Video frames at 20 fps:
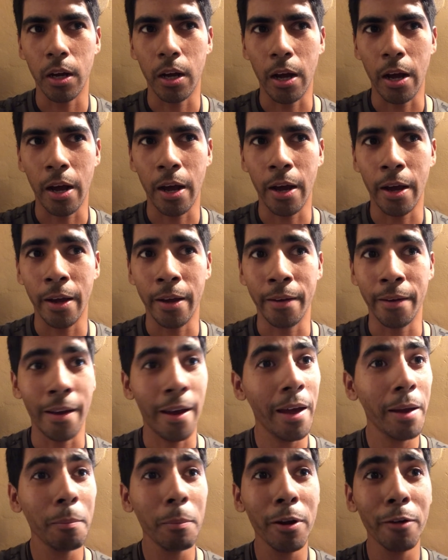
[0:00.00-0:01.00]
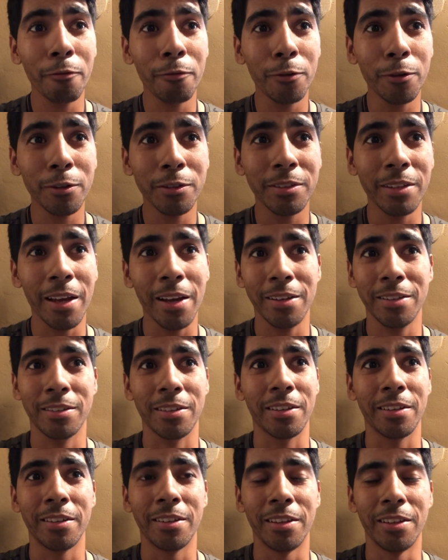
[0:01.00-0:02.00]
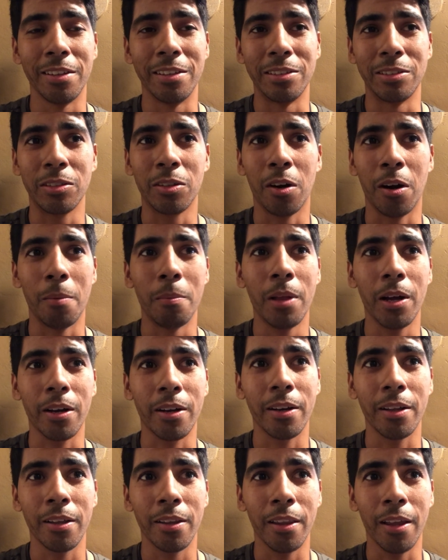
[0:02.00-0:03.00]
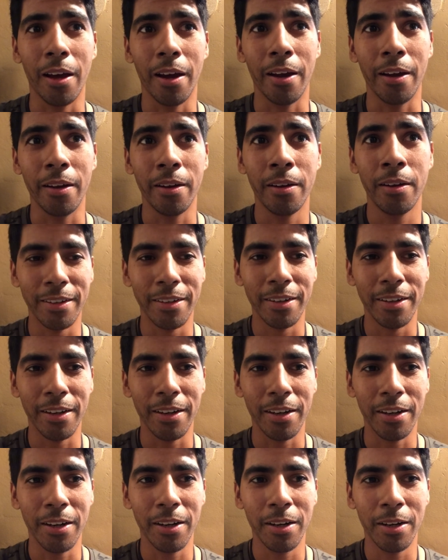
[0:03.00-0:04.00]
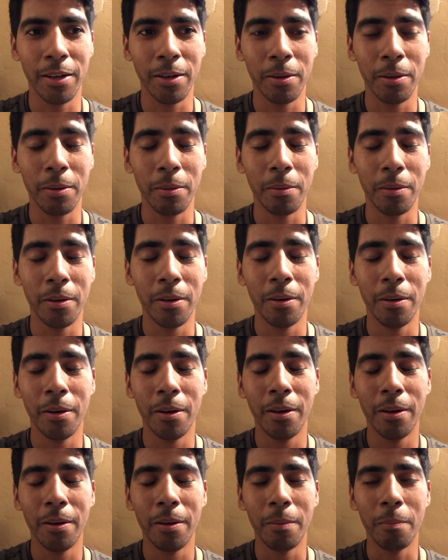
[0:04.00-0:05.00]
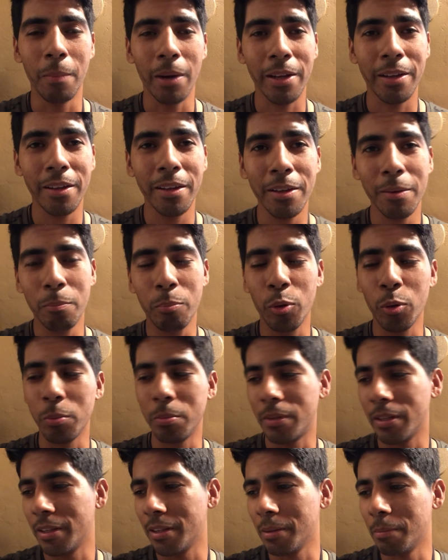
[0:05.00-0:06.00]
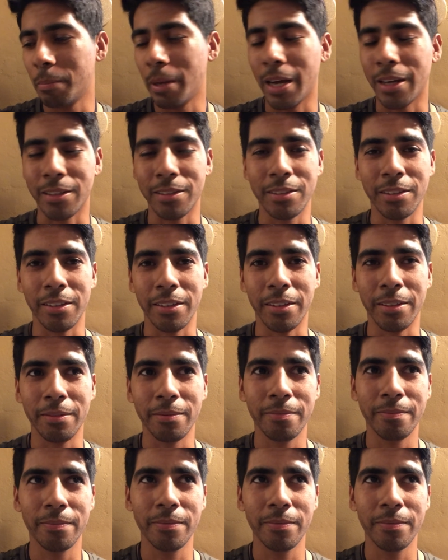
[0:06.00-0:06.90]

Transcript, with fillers: I had my first accident in this car, I'm not gonna lie. Uh, my kid pooped in the back seat.